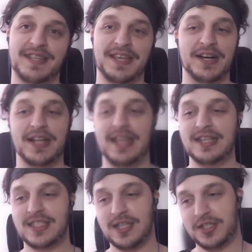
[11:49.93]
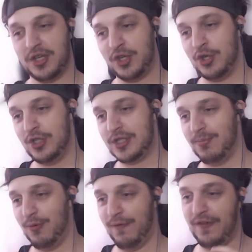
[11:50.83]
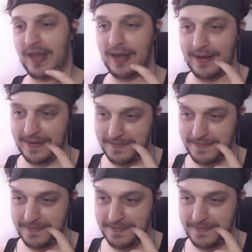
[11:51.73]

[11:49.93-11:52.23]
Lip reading: God, that's such a good small thing.